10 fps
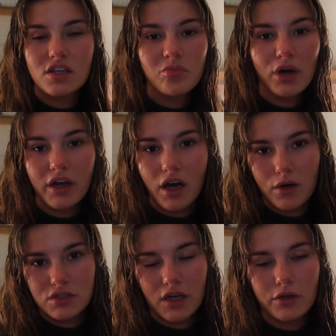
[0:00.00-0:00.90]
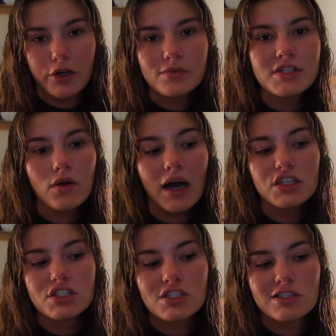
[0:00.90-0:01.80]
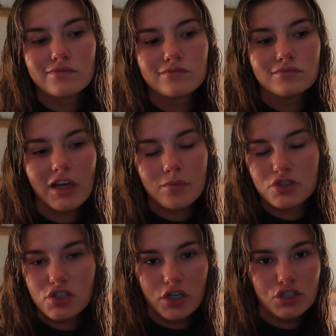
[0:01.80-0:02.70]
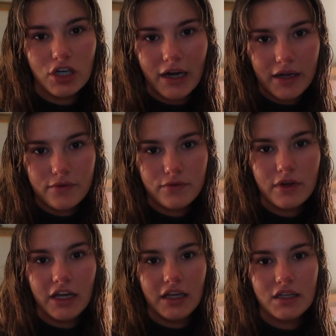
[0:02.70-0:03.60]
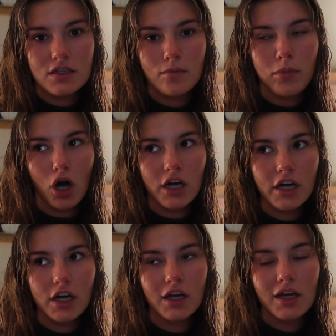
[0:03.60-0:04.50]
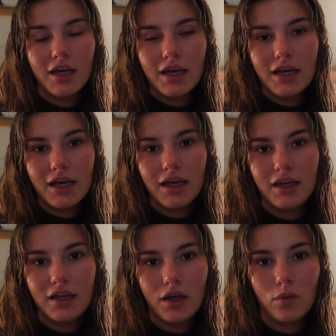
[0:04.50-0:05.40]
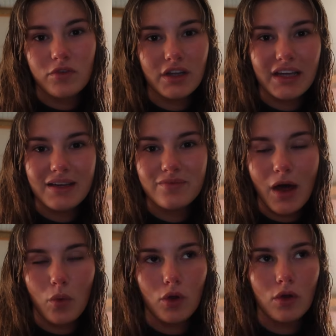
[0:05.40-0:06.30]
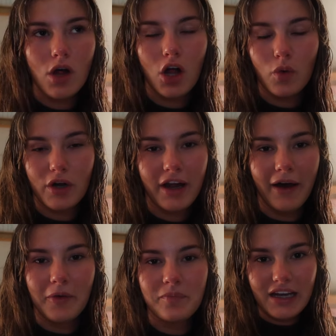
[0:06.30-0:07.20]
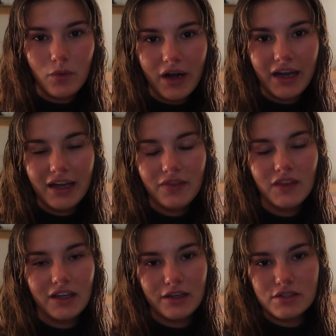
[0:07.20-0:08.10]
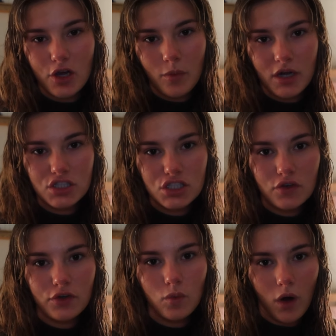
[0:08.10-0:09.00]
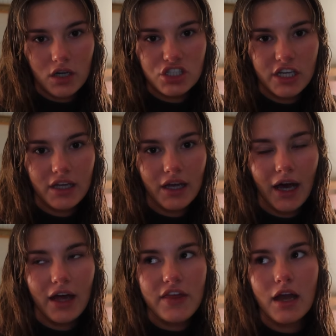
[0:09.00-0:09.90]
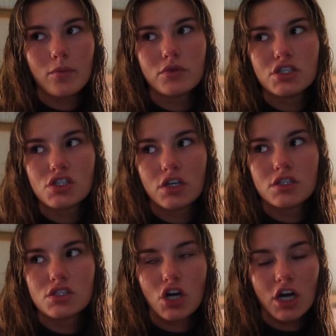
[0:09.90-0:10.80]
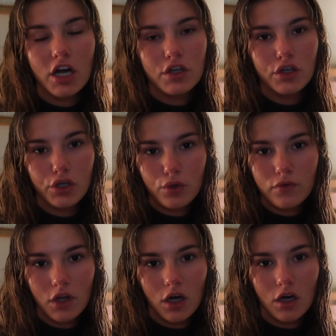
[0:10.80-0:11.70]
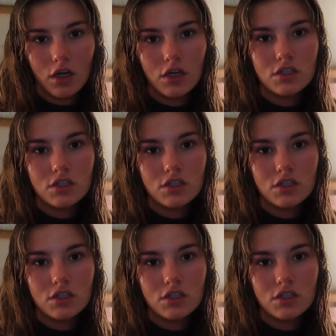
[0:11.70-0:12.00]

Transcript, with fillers: book a hotel room, so I'm just gonna drive and park, and hopefully that will all work out. Anyway, thank you so much for watching. I think I'm just gonna start a new vlog